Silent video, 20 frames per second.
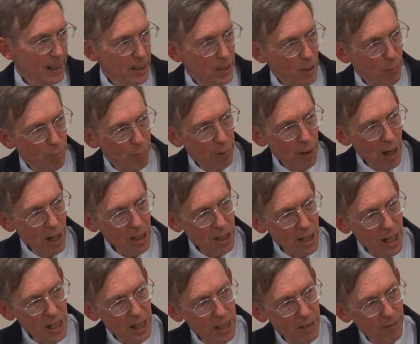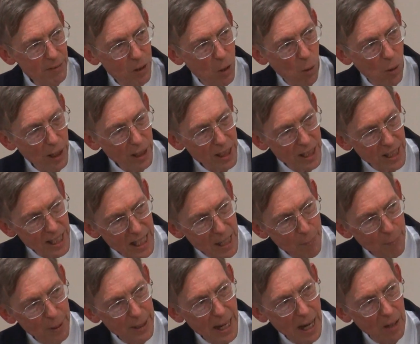in the process of going
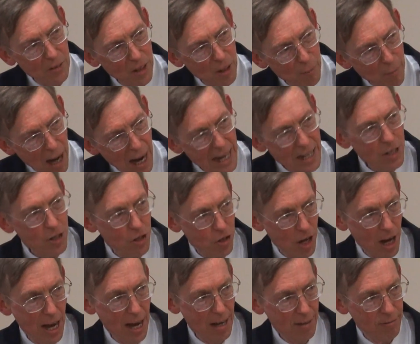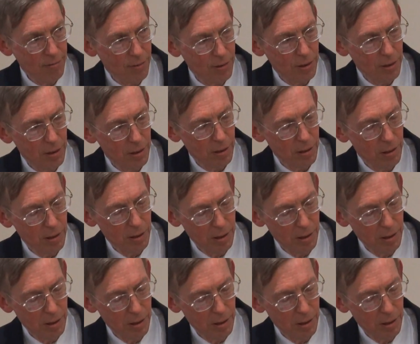deep down the mine shaft